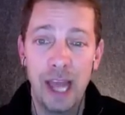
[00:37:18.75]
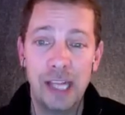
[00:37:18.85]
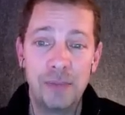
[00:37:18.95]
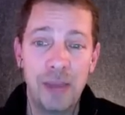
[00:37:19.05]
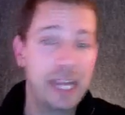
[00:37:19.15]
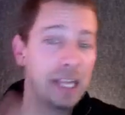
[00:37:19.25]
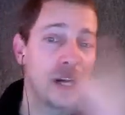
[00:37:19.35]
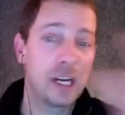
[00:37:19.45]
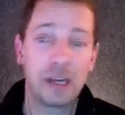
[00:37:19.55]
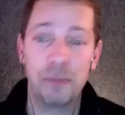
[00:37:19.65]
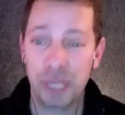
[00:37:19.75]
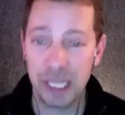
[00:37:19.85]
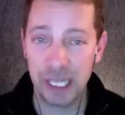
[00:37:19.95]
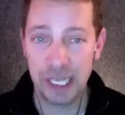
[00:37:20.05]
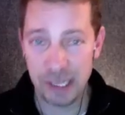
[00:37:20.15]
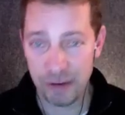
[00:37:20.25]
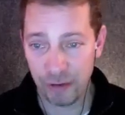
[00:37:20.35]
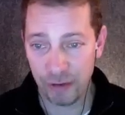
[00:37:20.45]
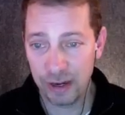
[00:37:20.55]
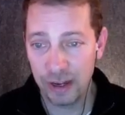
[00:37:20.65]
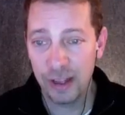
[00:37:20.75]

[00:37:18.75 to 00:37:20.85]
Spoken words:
and make it look completely different.